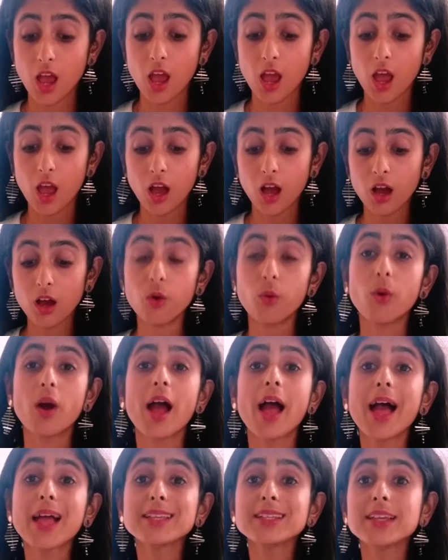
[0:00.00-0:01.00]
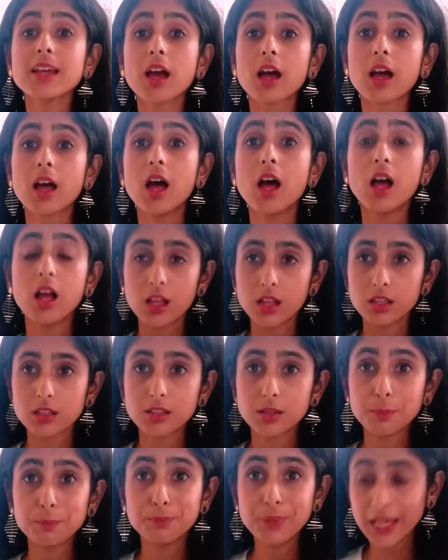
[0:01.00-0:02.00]
Oh, and yeah, the
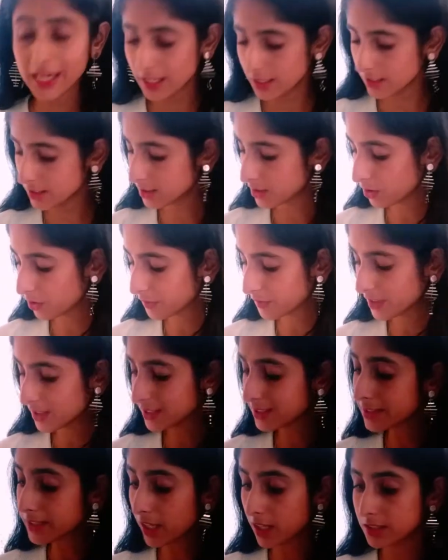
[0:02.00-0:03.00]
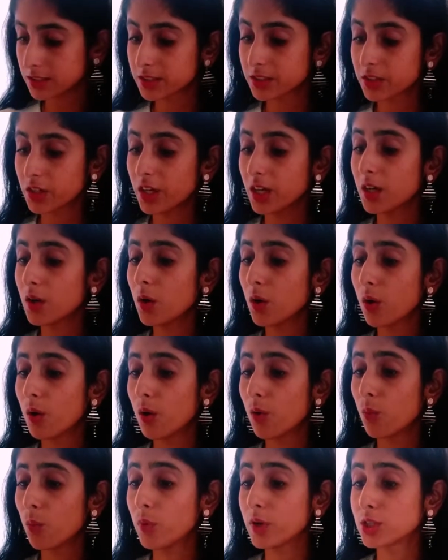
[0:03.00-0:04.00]
base of this sunscreen,
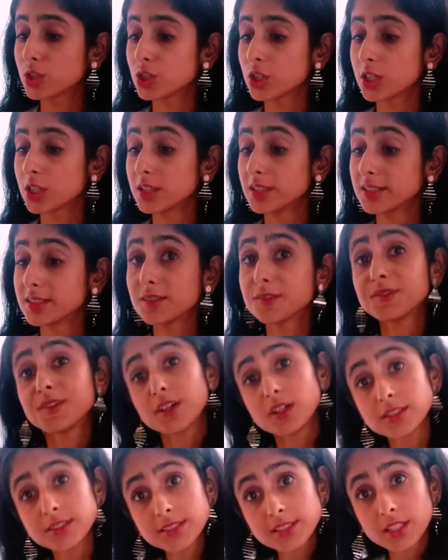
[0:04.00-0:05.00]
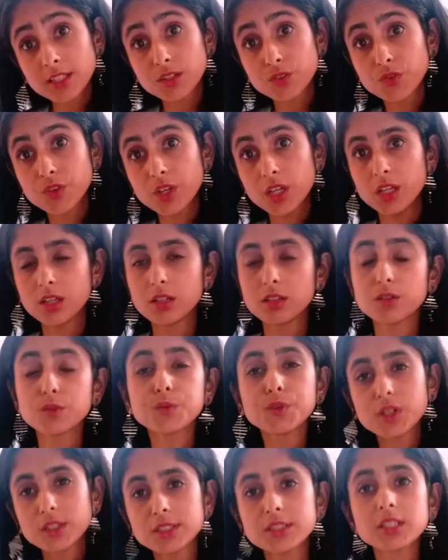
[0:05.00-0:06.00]
which is the first ingredient of
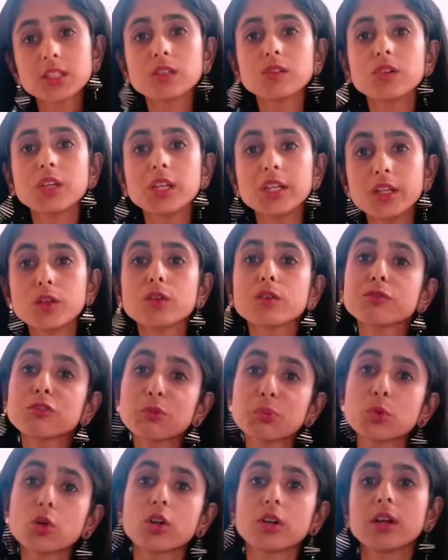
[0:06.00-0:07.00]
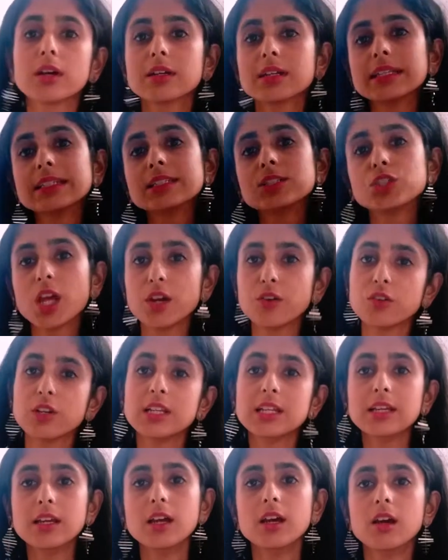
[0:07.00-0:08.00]
a product is
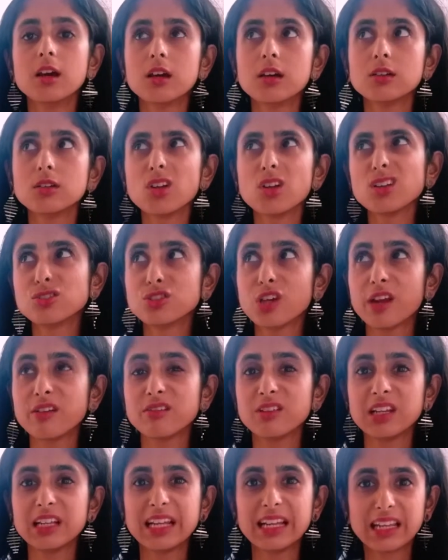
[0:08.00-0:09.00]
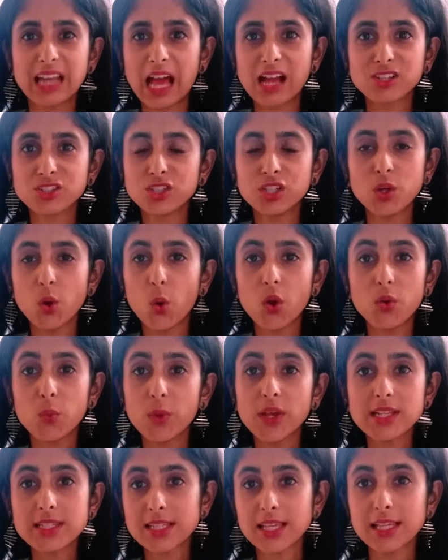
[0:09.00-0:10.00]
it actually
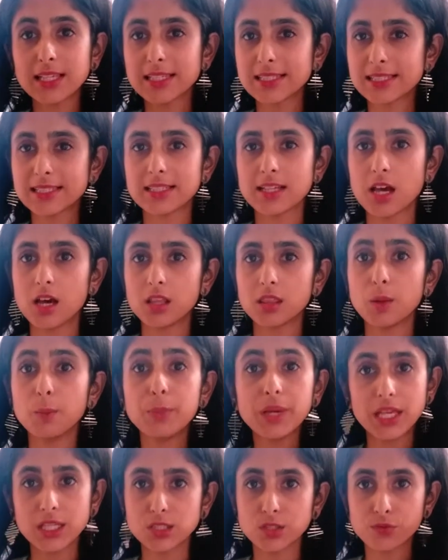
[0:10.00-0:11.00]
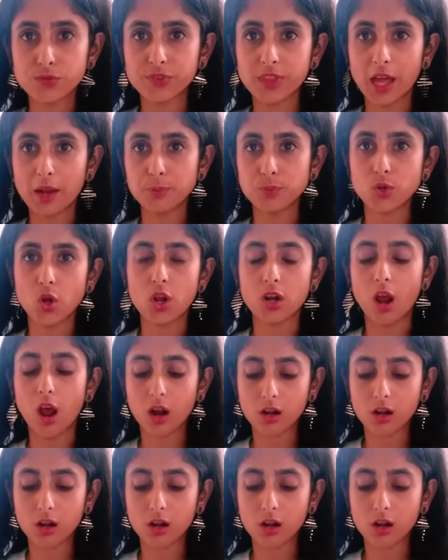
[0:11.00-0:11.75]
always is the base of that product.